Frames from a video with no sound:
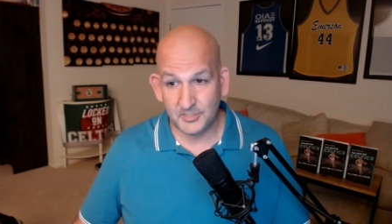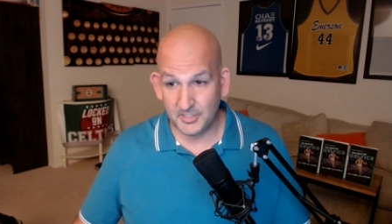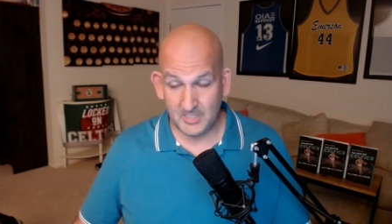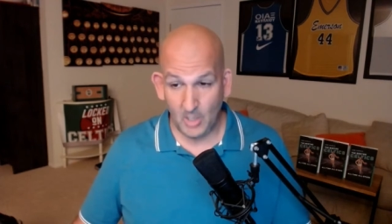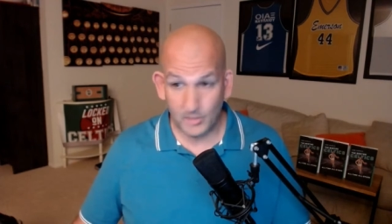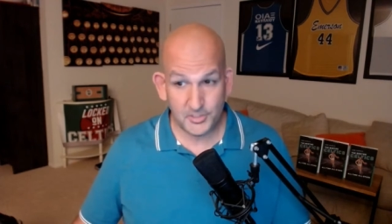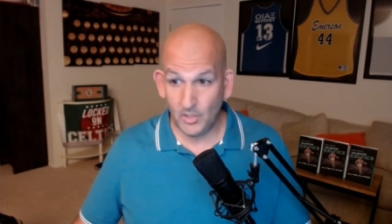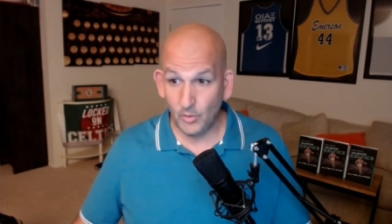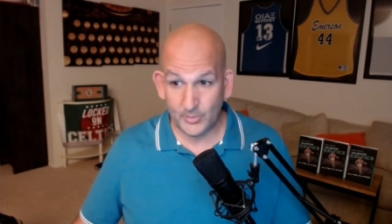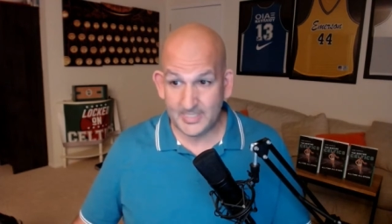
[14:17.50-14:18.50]
just
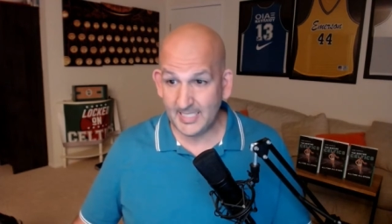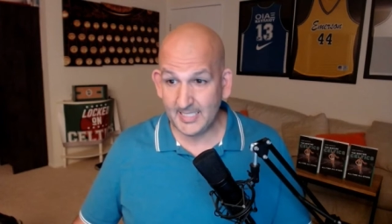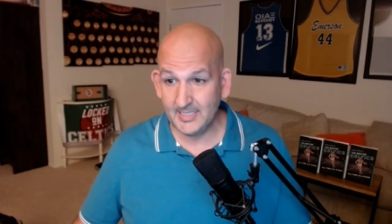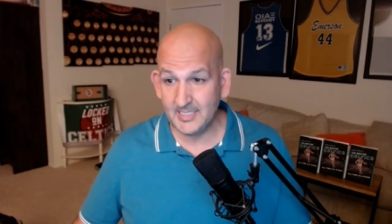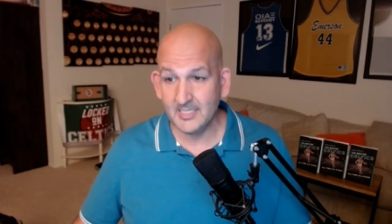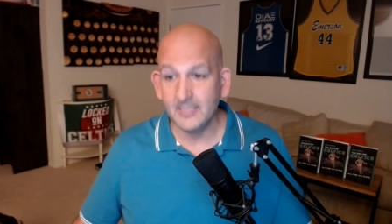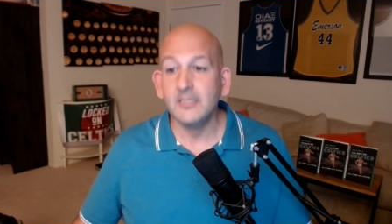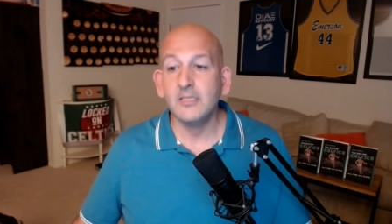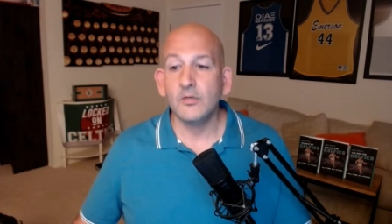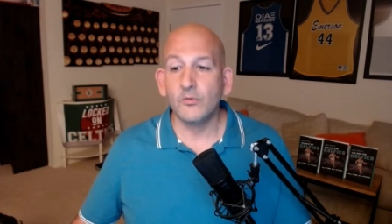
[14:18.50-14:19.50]
also ridiculous.
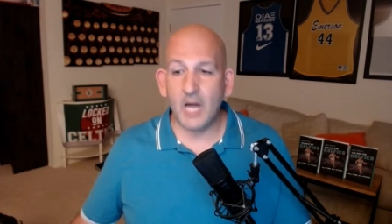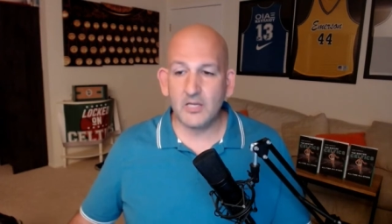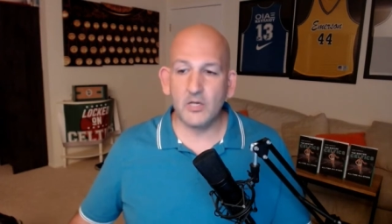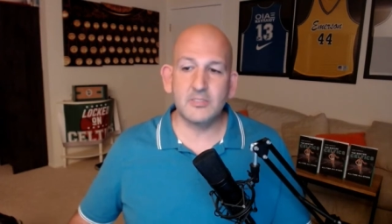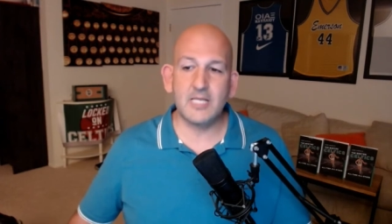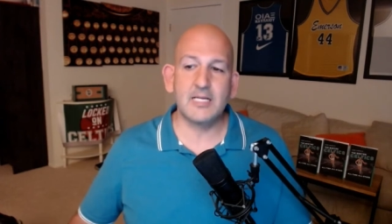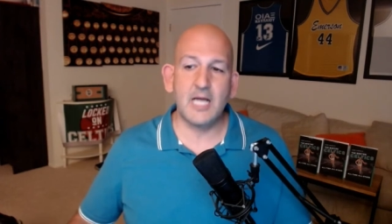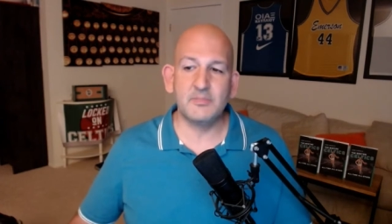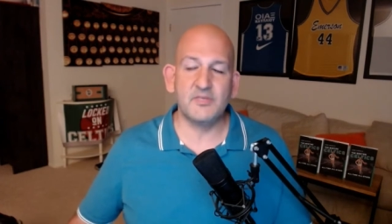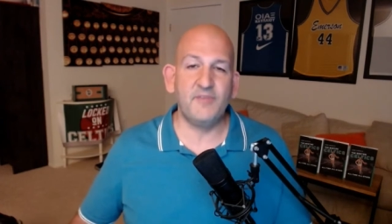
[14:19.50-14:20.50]
rock auto dot
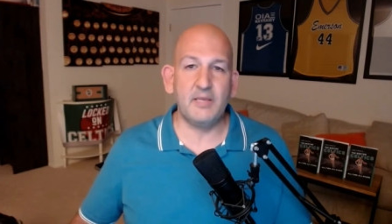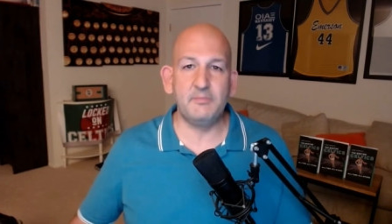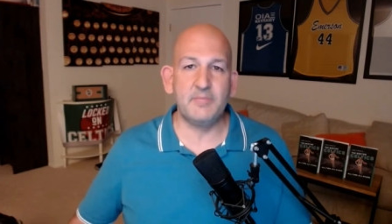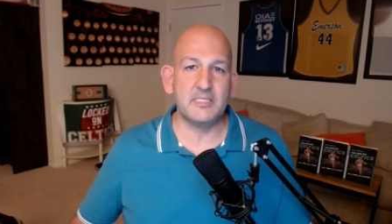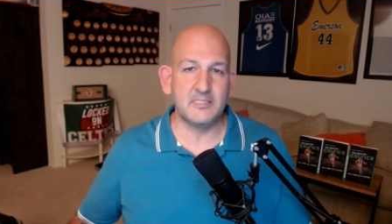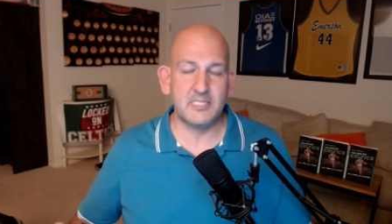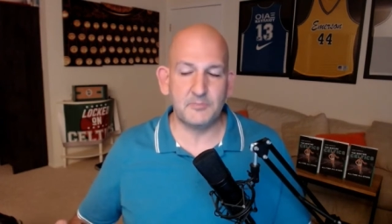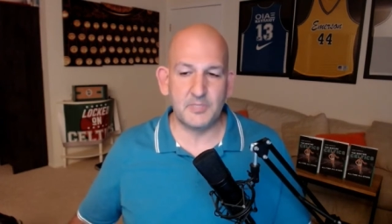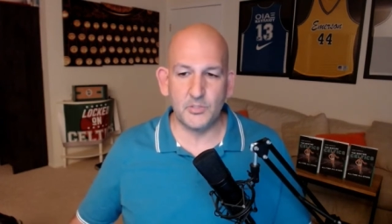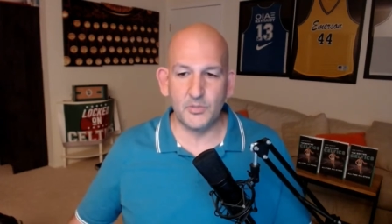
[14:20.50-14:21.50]
com is a family business
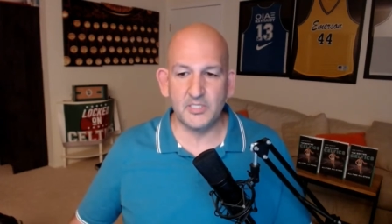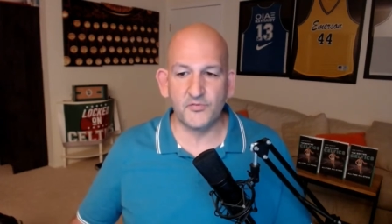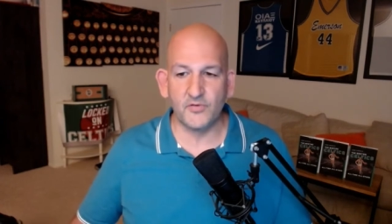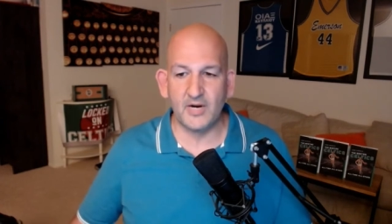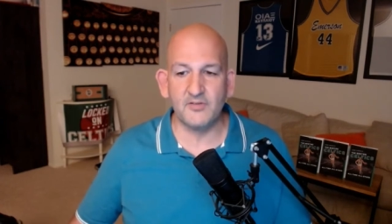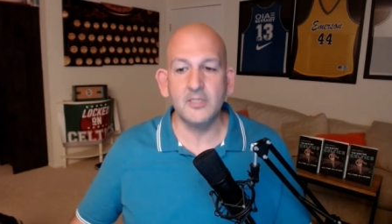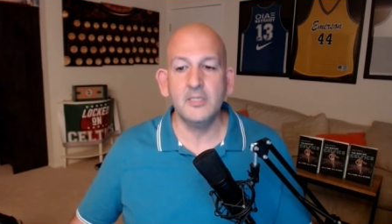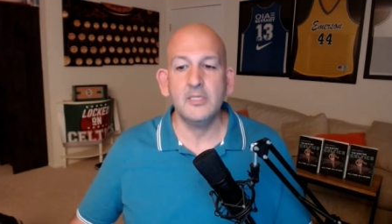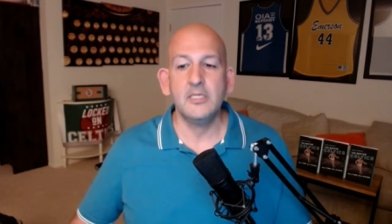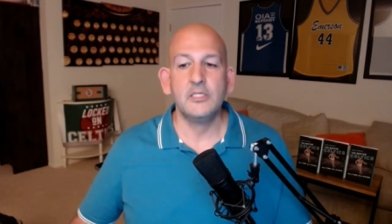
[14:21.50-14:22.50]
that's been doing this
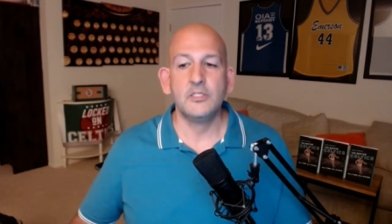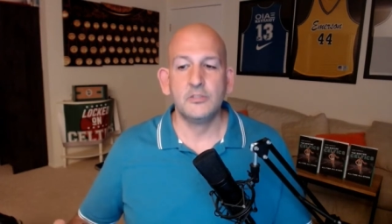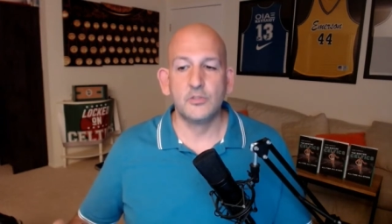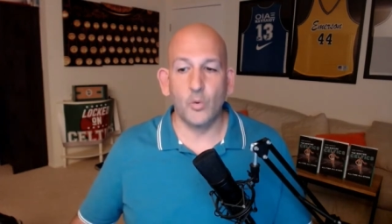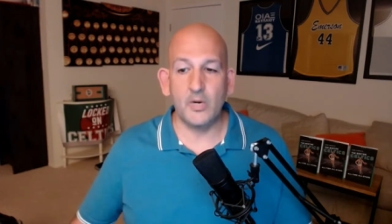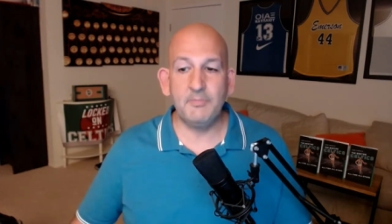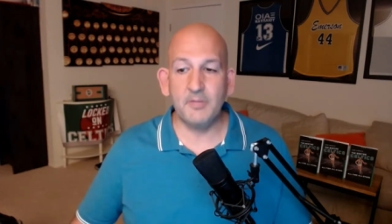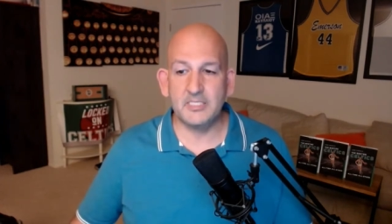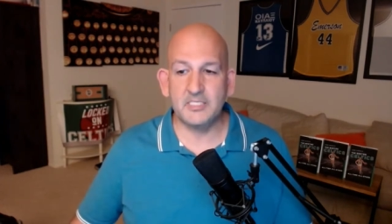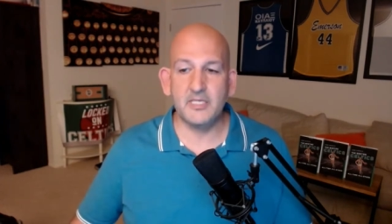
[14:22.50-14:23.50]
forever, twenty
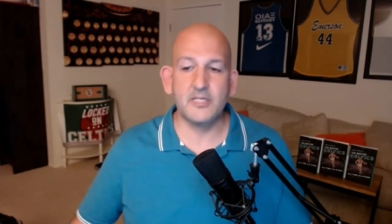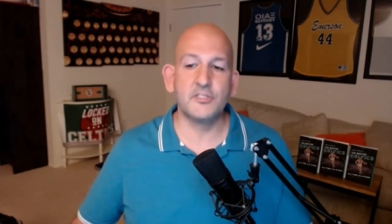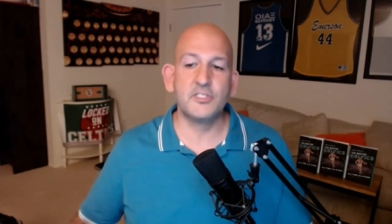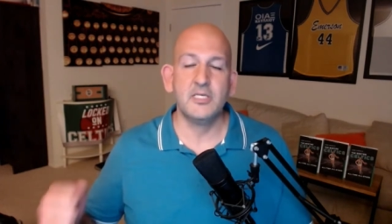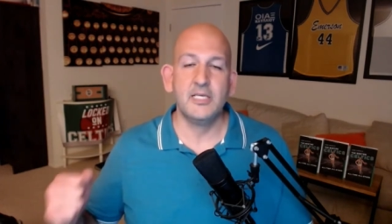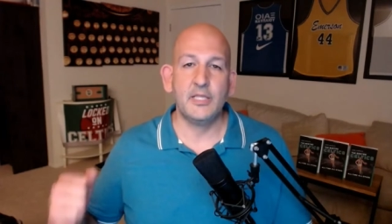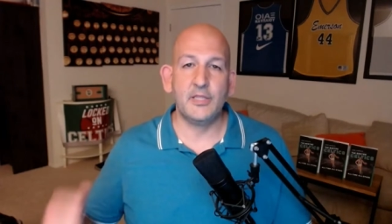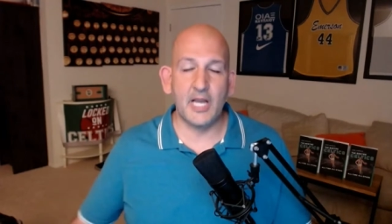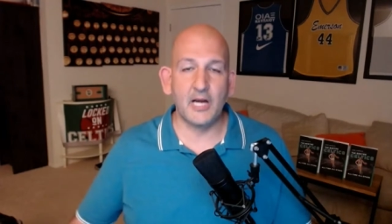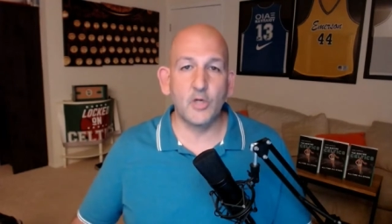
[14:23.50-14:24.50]
plus years.
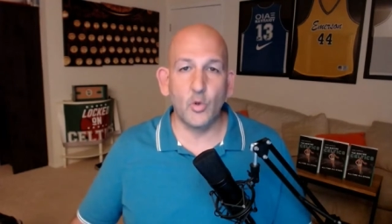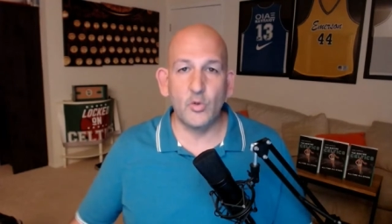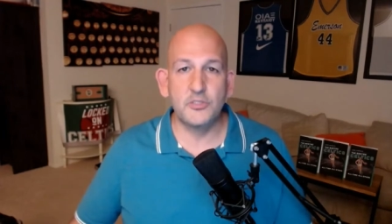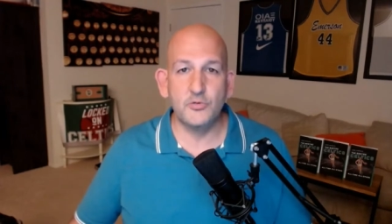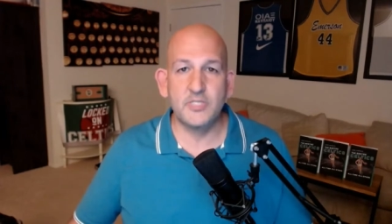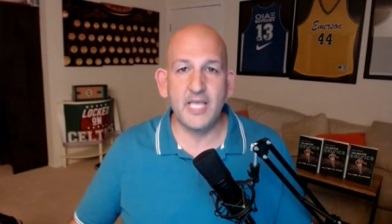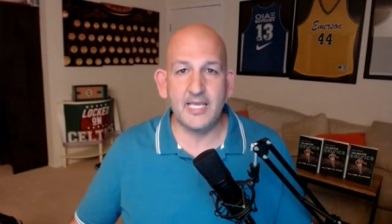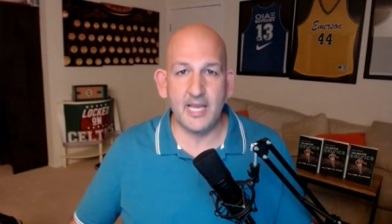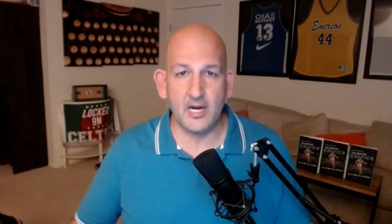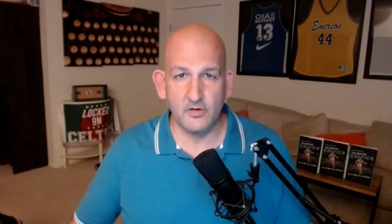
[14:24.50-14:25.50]
They're going to
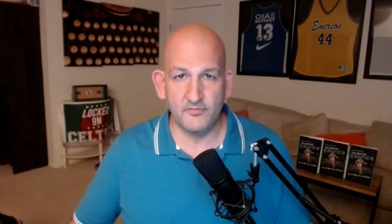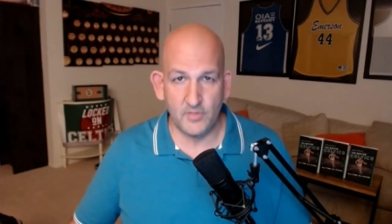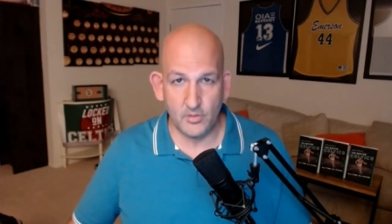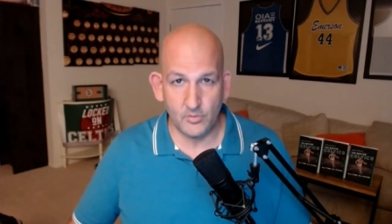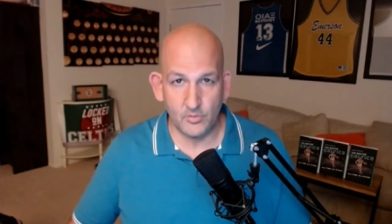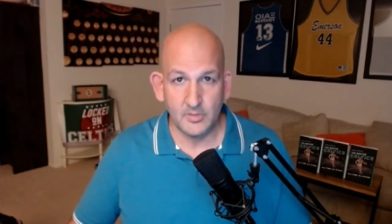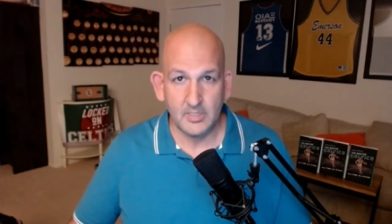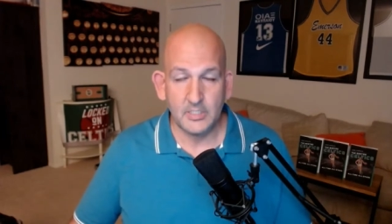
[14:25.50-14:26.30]
take care of you,